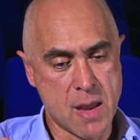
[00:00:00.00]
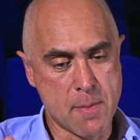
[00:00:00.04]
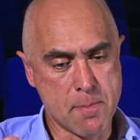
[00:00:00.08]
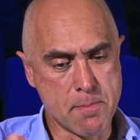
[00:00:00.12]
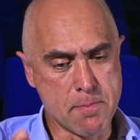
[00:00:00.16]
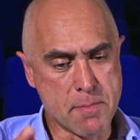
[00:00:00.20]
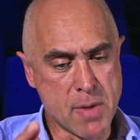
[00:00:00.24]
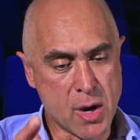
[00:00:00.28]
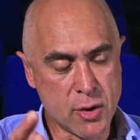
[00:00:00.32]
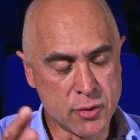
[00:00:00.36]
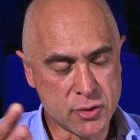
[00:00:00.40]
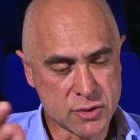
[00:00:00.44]

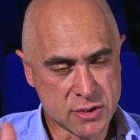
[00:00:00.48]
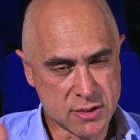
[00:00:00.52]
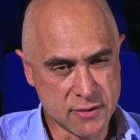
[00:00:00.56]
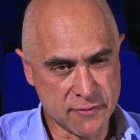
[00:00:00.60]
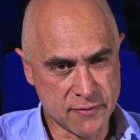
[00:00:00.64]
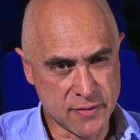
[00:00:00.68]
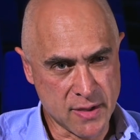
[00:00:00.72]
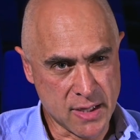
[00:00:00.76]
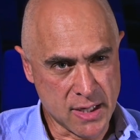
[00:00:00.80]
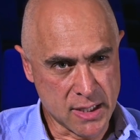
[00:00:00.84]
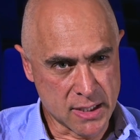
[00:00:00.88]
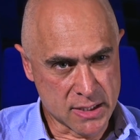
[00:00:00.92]
most
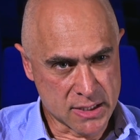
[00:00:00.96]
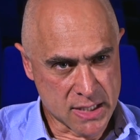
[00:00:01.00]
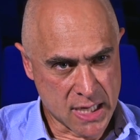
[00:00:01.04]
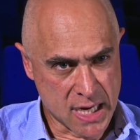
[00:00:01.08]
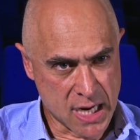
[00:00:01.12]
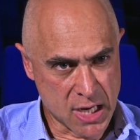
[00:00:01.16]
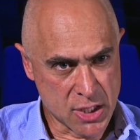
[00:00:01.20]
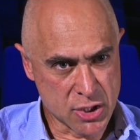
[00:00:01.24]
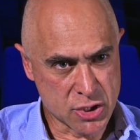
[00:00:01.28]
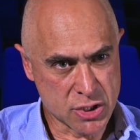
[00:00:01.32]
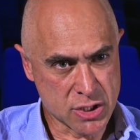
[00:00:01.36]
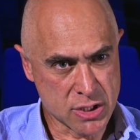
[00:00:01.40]
of the
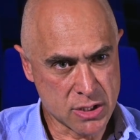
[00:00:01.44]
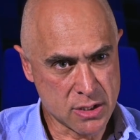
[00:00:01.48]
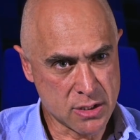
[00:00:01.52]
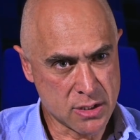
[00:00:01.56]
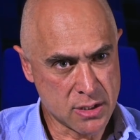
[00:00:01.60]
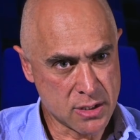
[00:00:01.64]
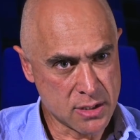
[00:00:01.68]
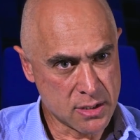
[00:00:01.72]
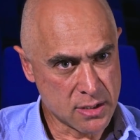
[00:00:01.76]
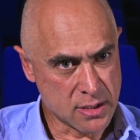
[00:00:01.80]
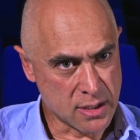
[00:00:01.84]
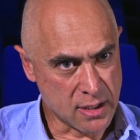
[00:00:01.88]

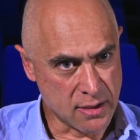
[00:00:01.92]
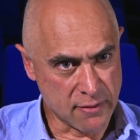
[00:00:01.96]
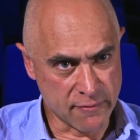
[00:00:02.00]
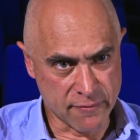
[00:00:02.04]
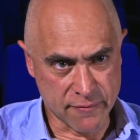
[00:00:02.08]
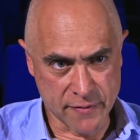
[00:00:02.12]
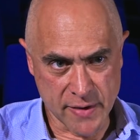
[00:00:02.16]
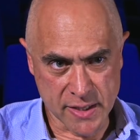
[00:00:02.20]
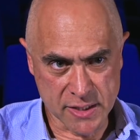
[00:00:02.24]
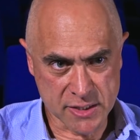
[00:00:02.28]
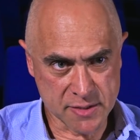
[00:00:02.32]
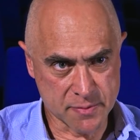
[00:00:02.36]
attention, the
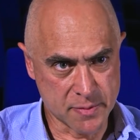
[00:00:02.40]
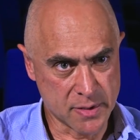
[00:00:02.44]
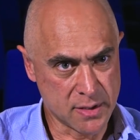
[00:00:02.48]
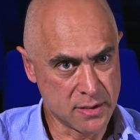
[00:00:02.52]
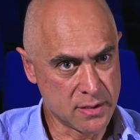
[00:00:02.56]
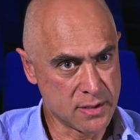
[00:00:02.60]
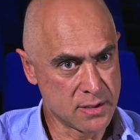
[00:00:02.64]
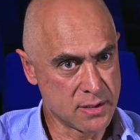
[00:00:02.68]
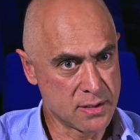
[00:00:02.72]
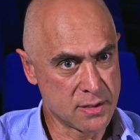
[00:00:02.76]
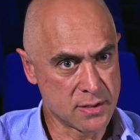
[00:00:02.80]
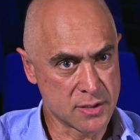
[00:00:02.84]

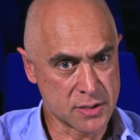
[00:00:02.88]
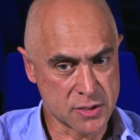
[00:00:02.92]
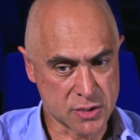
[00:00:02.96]
investment,